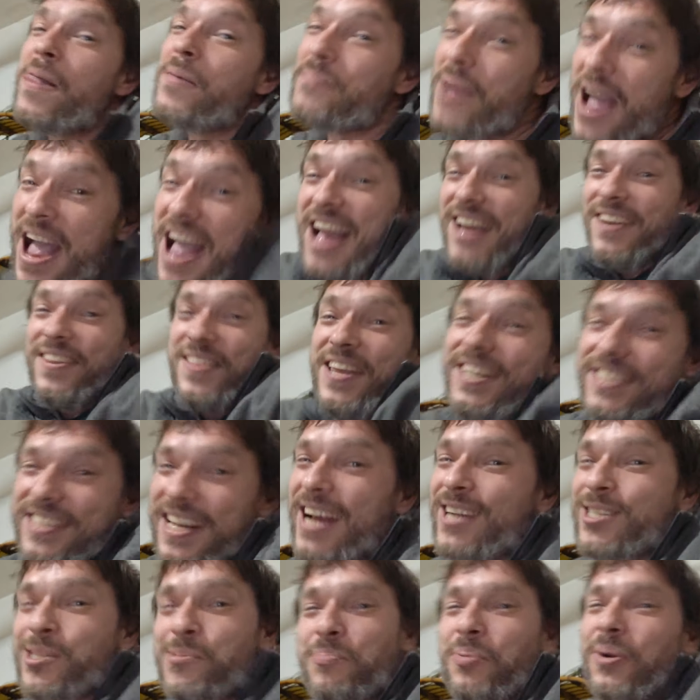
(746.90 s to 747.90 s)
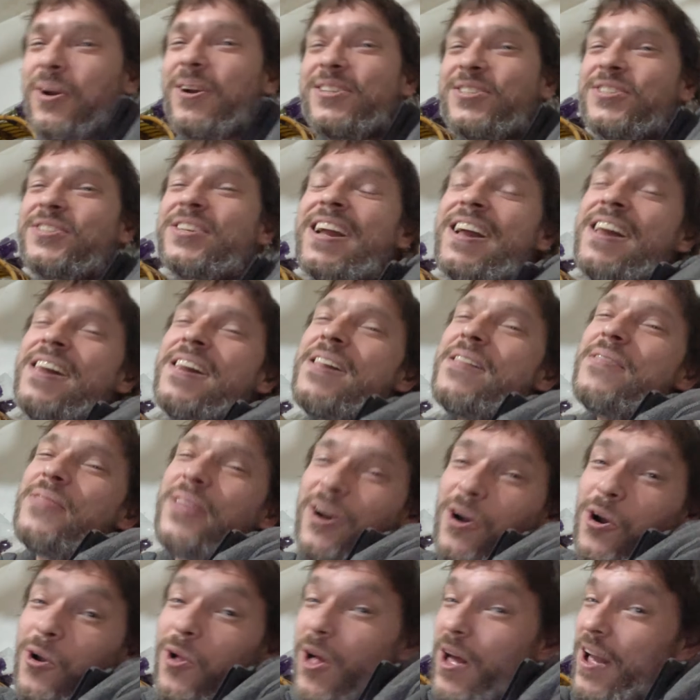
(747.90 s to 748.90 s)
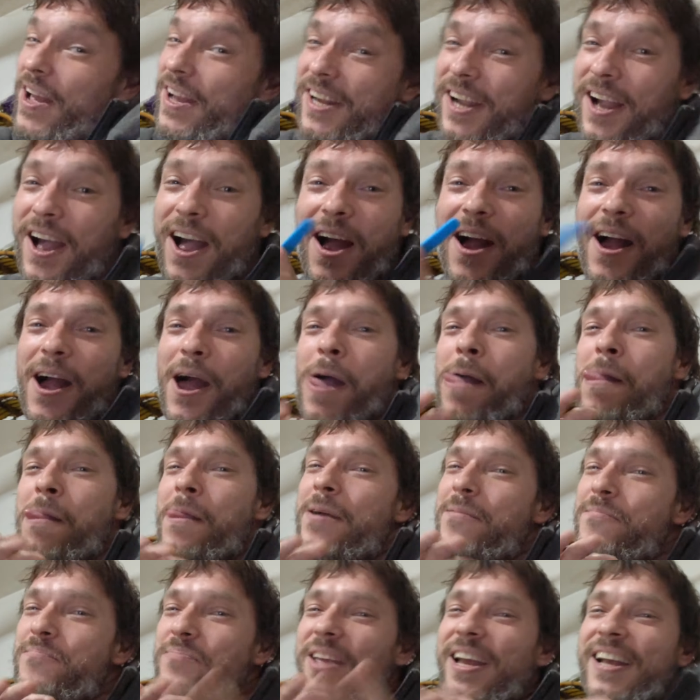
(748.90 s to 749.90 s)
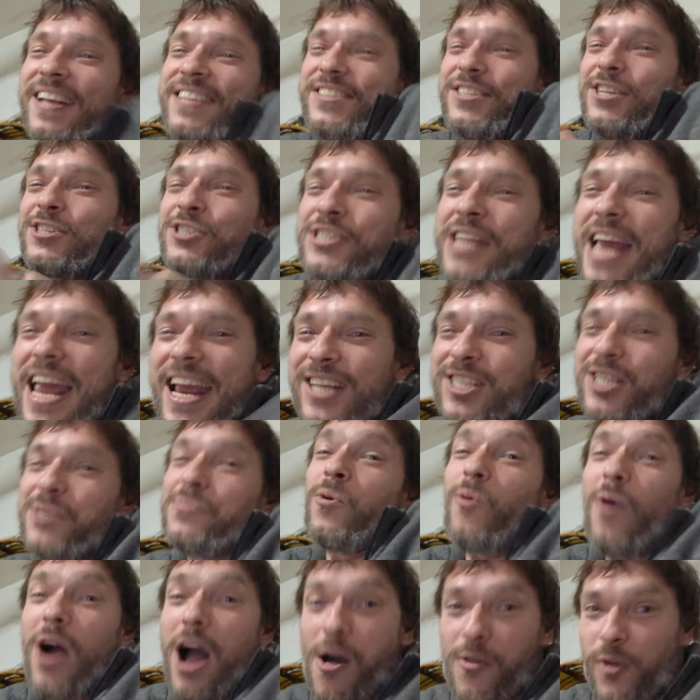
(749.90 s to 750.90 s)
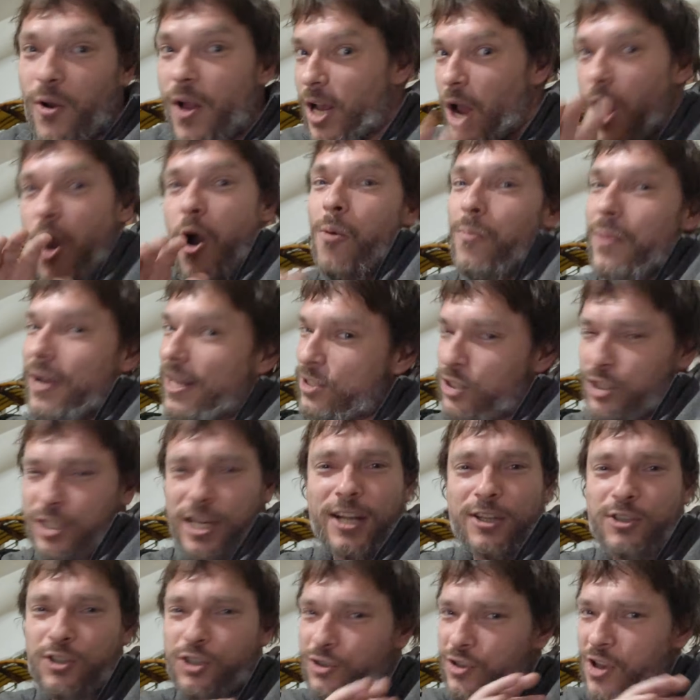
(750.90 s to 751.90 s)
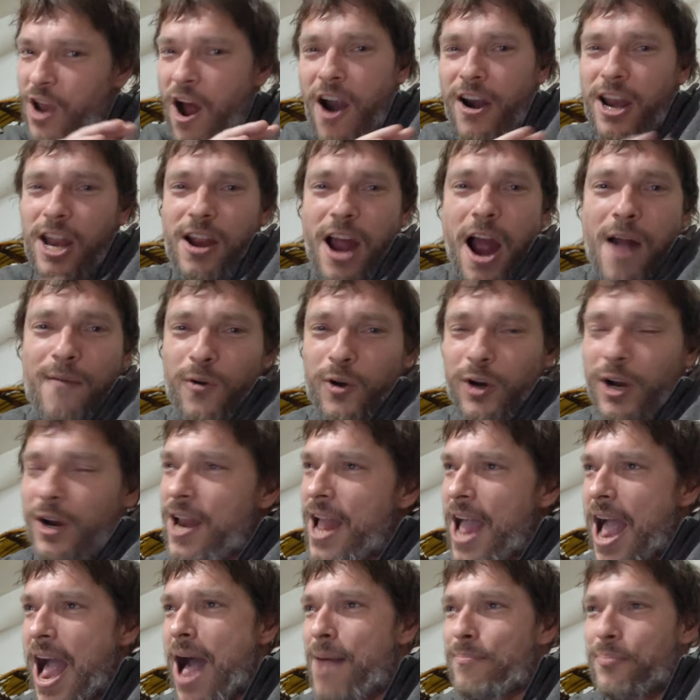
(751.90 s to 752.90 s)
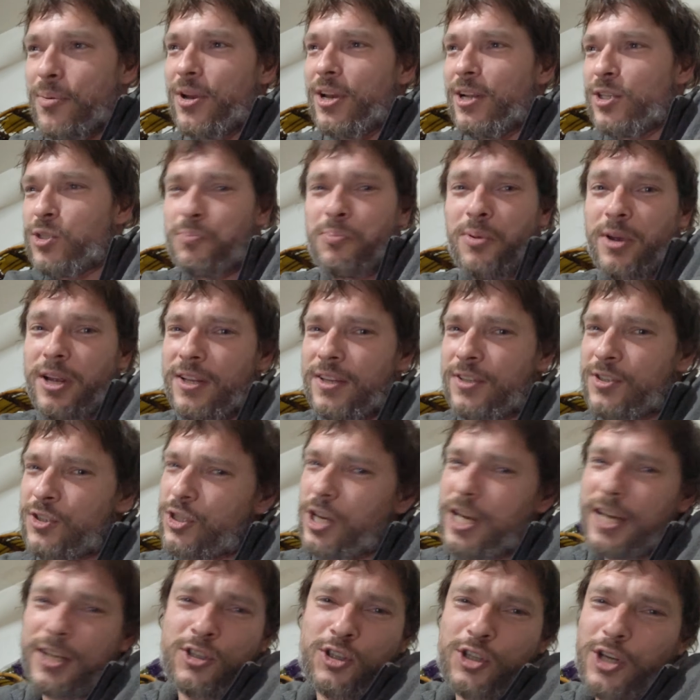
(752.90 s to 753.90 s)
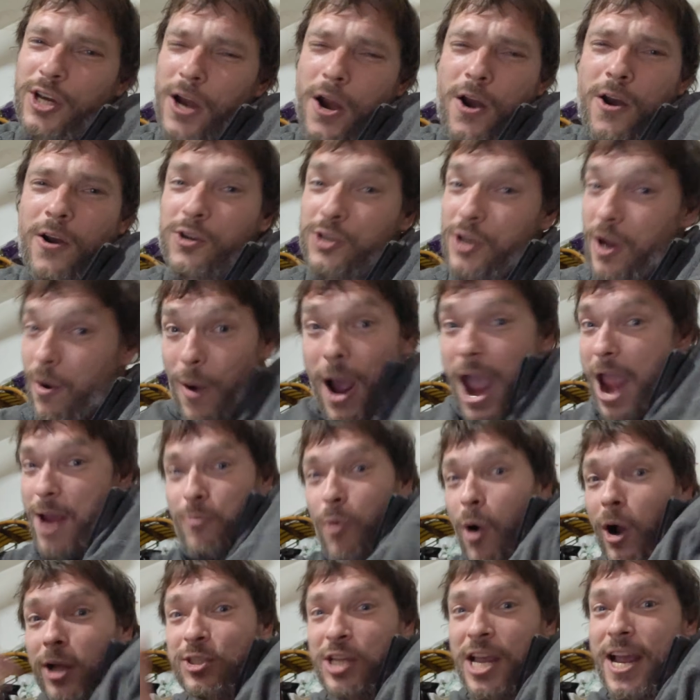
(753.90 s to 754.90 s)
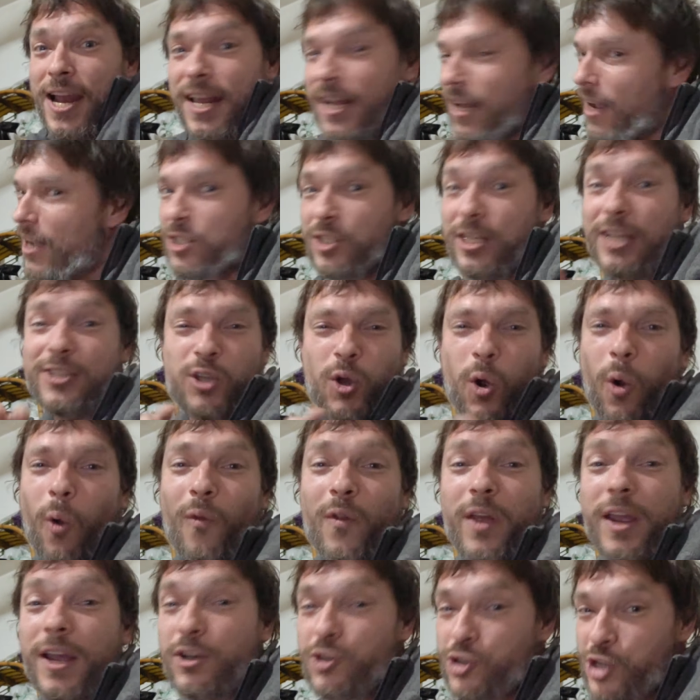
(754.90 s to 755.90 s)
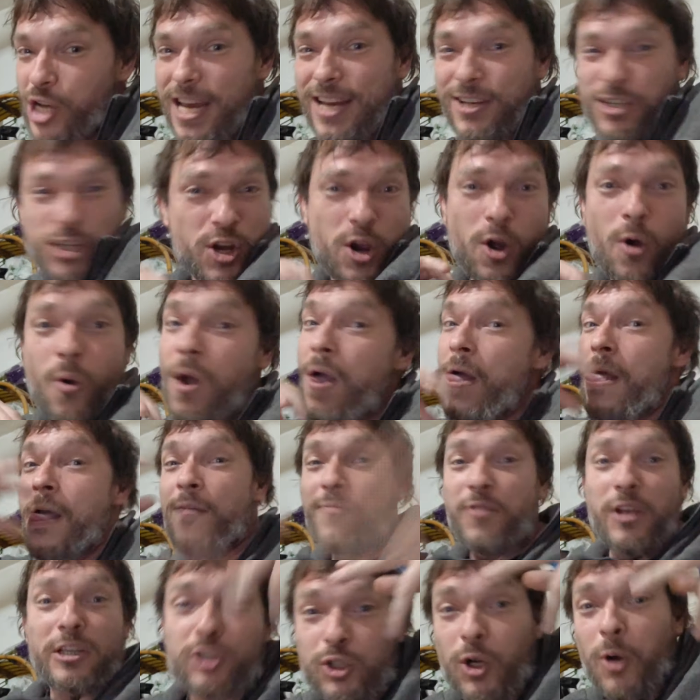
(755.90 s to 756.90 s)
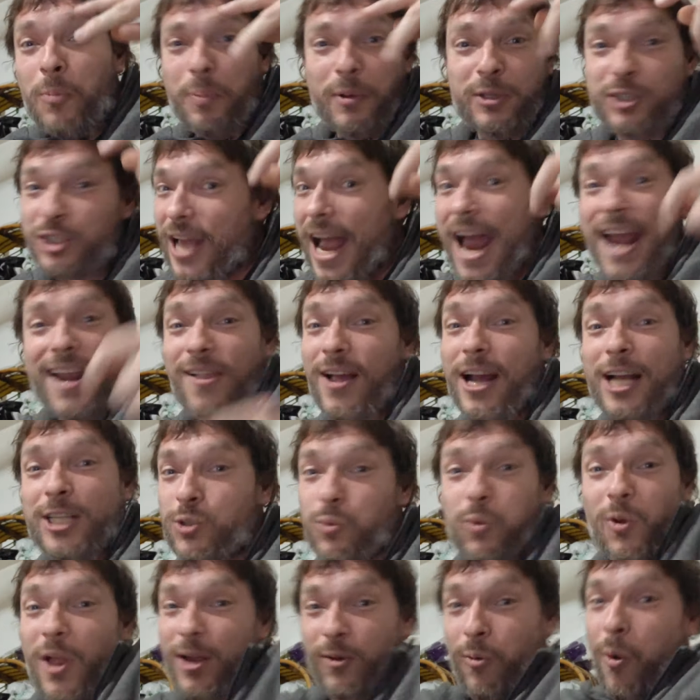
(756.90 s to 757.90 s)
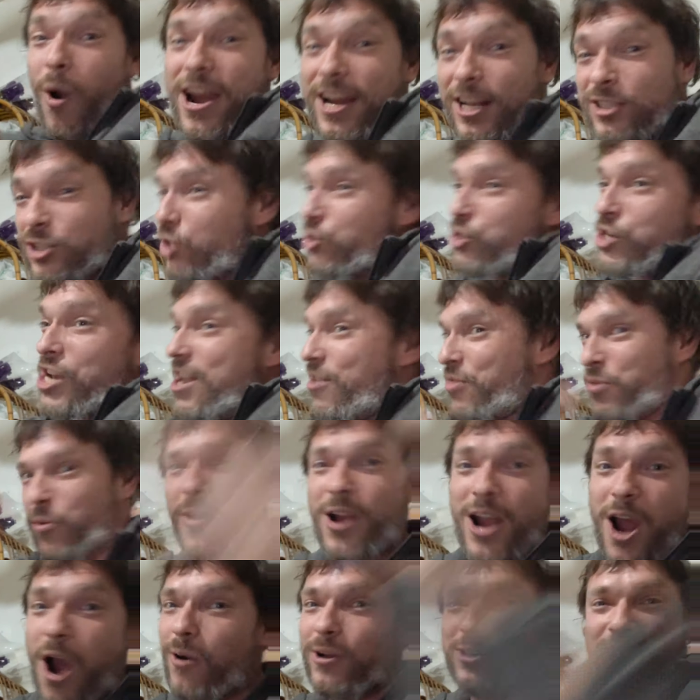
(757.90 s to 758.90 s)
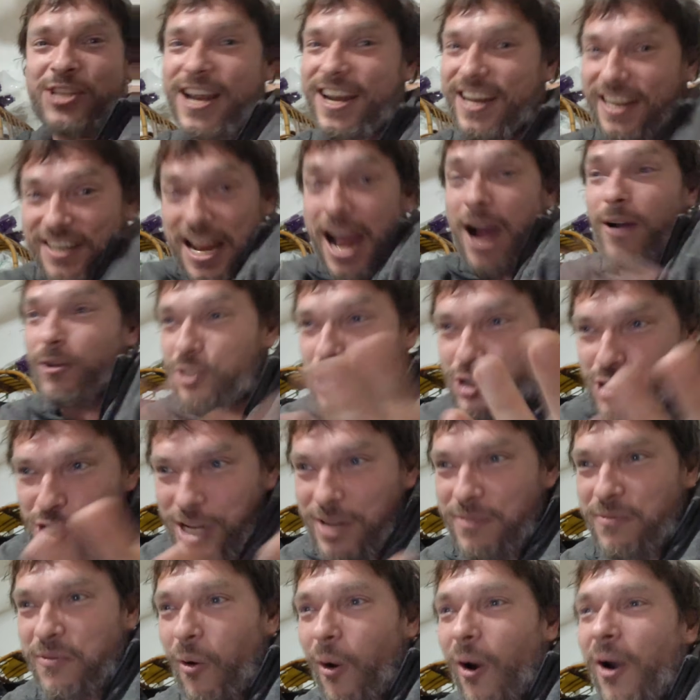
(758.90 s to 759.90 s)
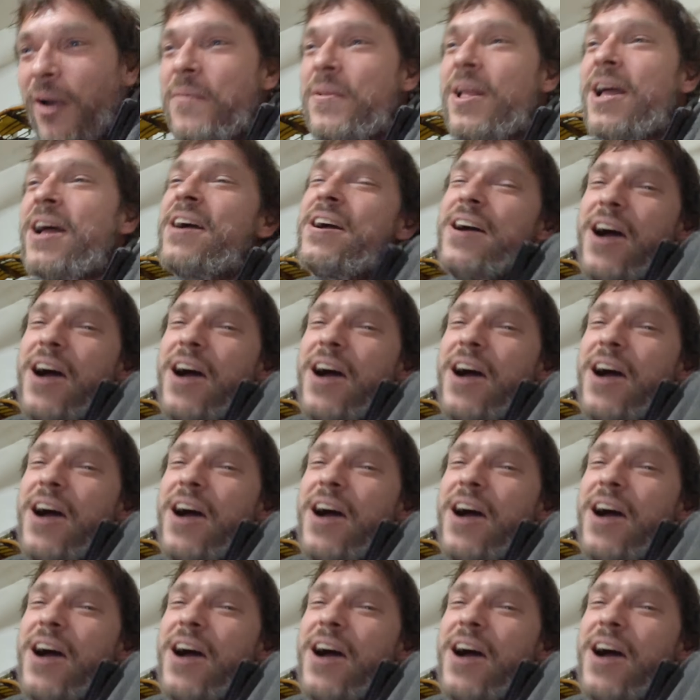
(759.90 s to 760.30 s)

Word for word: Man, these experts, they're like uh, it just takes them a while. They're like, oh, it's it's not ever going to happen. It's been six years. Uh, wait, one's hitting us. It's only a G two. The super satellites were like, wait, it's a G three. Oh, it's hitting now. It's a G four.